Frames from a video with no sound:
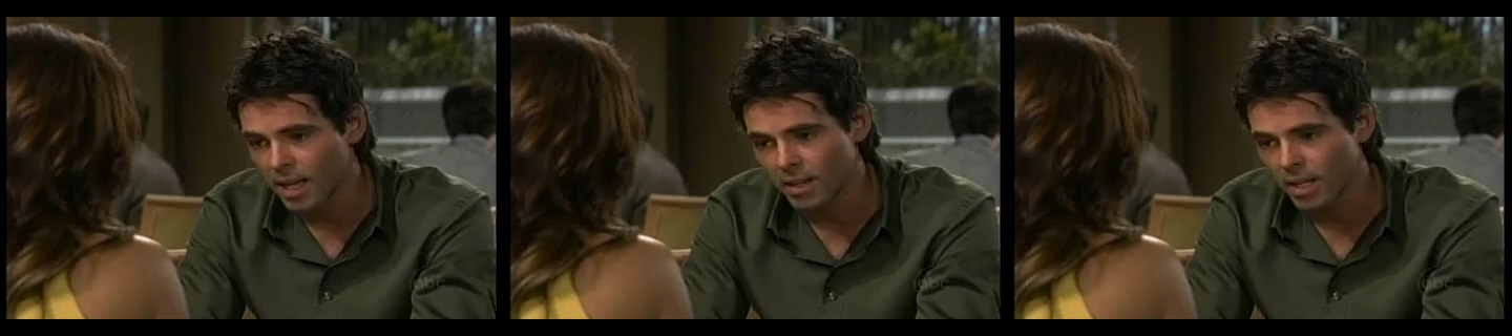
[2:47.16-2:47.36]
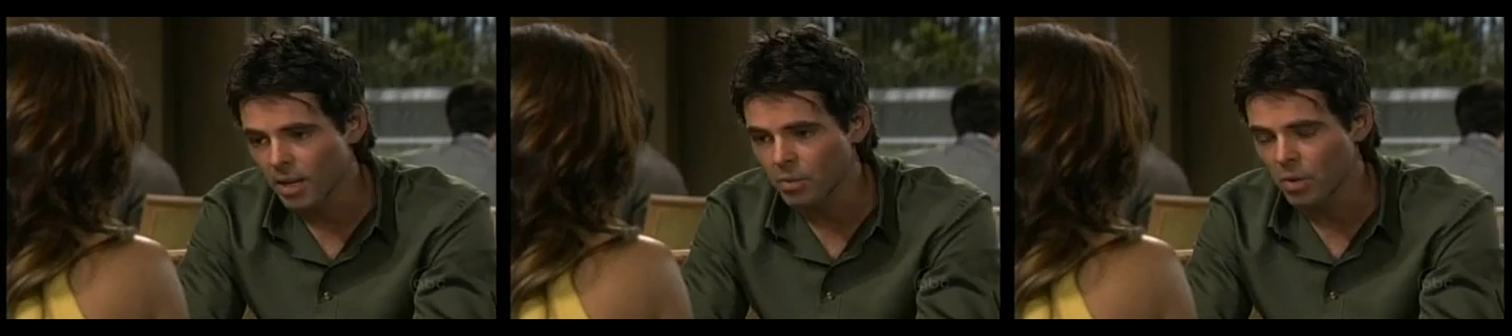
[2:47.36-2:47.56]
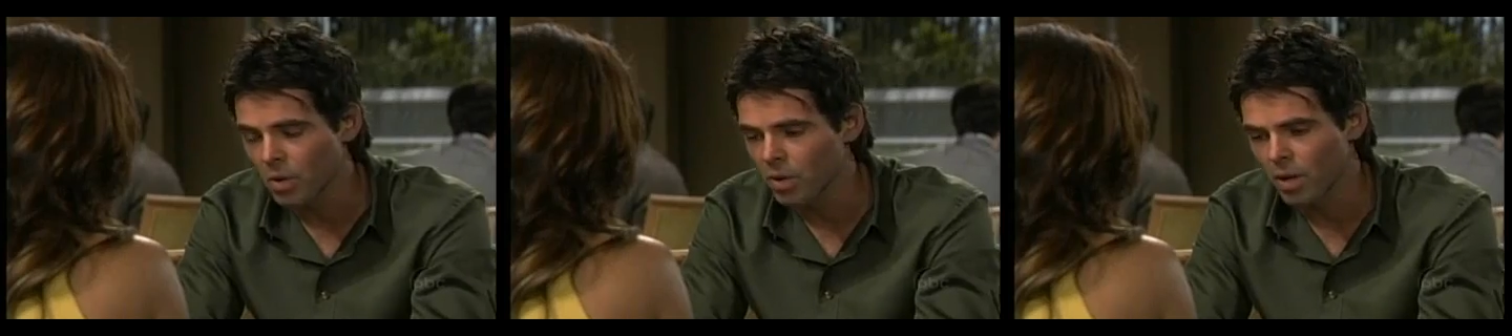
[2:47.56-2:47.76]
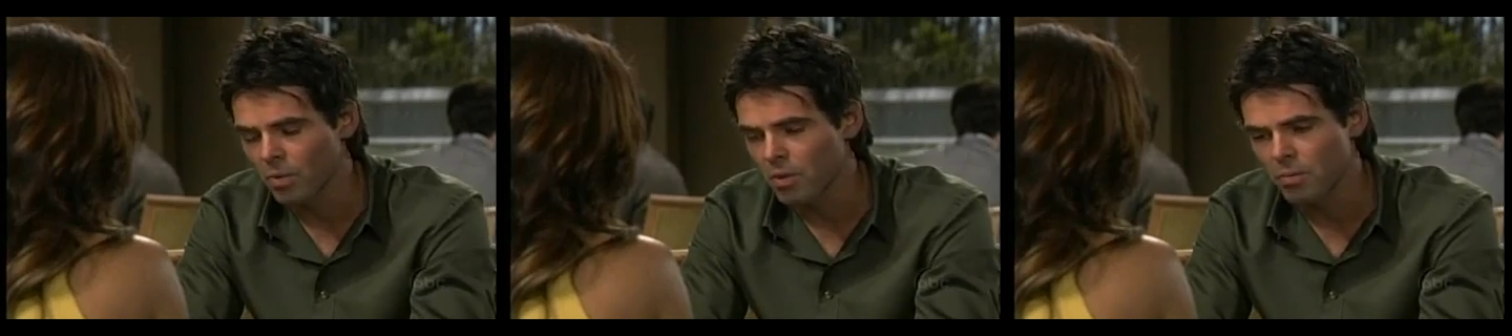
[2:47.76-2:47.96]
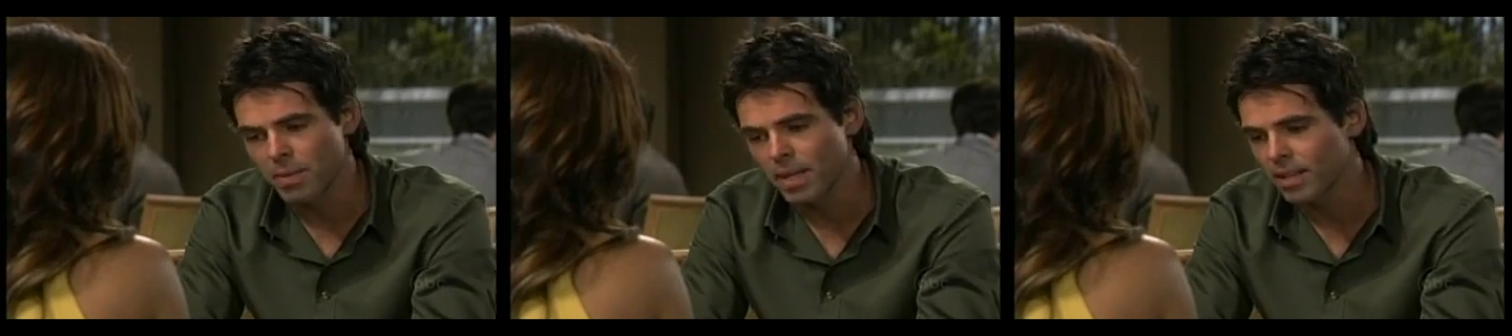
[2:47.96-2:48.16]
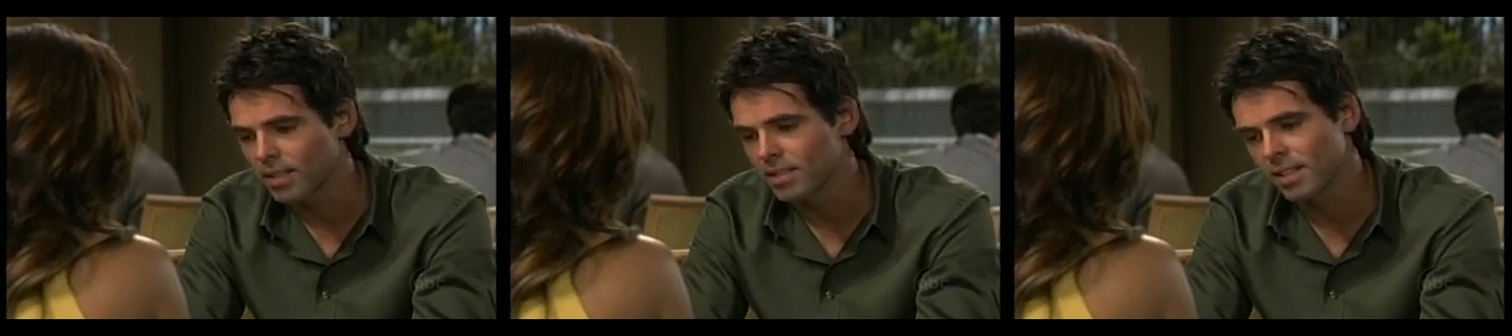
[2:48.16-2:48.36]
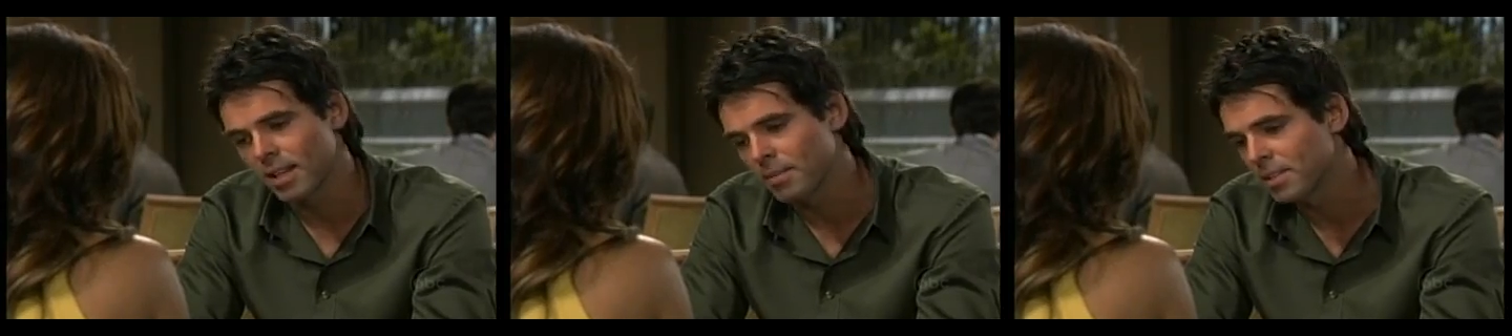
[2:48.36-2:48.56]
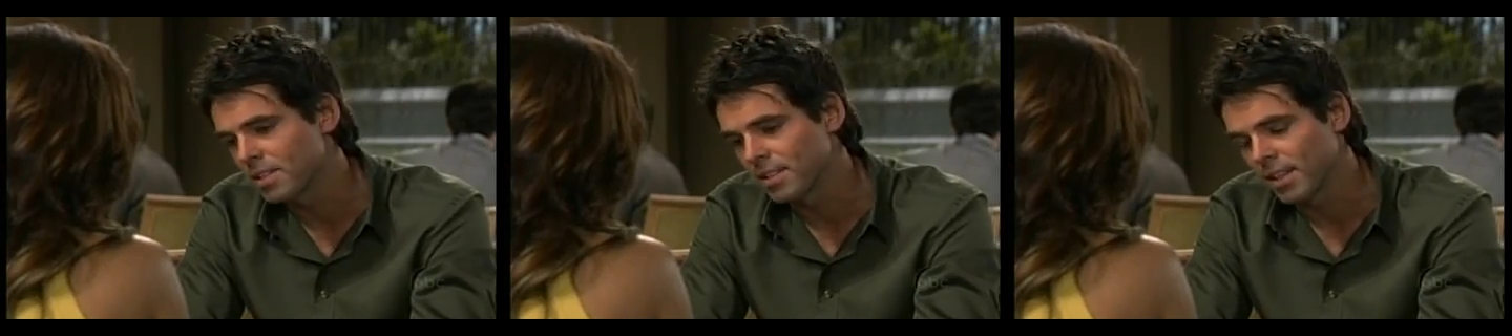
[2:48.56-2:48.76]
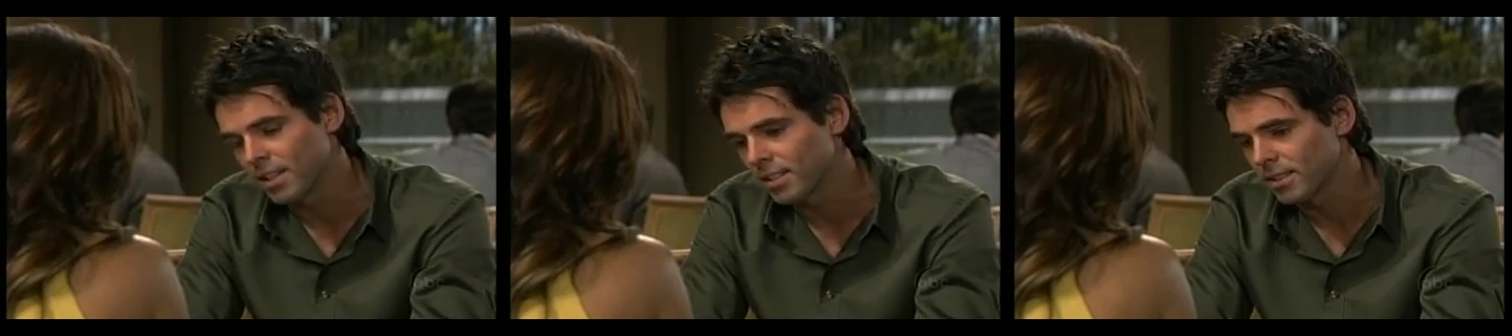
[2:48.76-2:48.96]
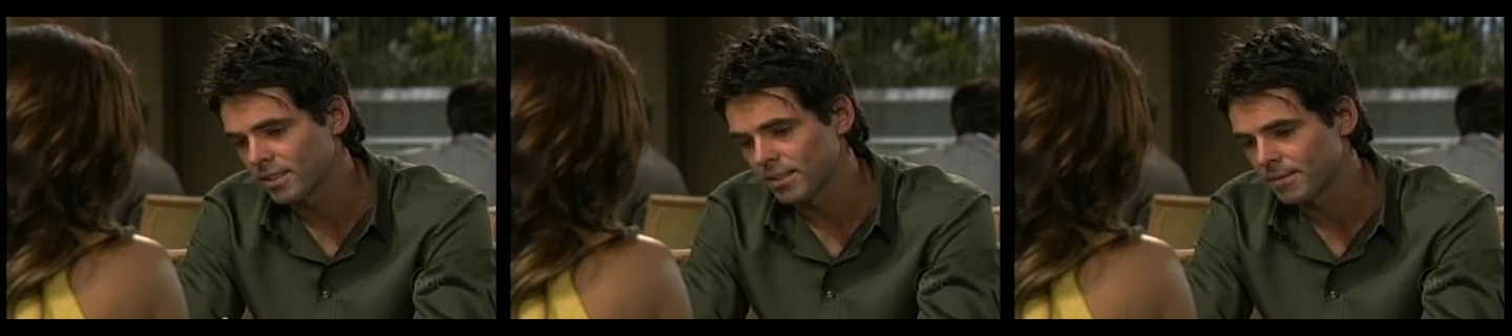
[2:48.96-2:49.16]
down that road. I won't make the same
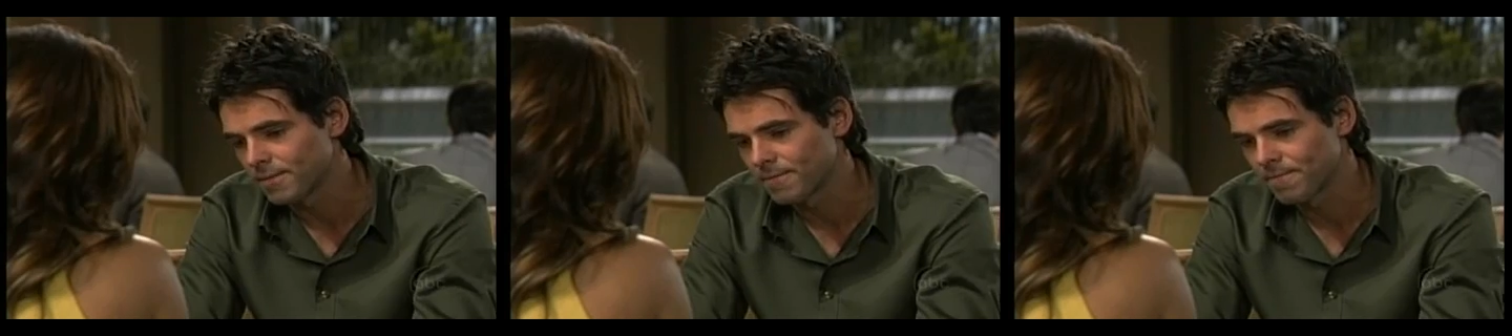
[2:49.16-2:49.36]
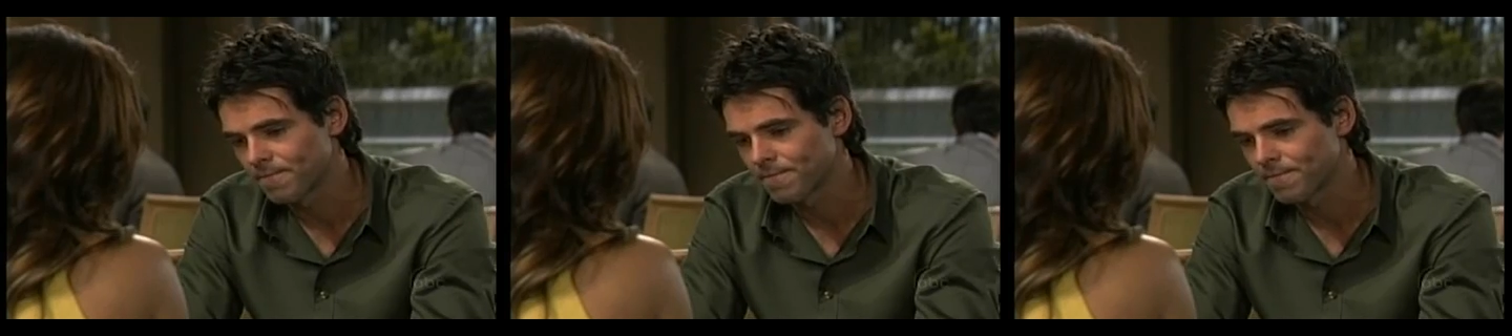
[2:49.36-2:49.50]
mistakes as...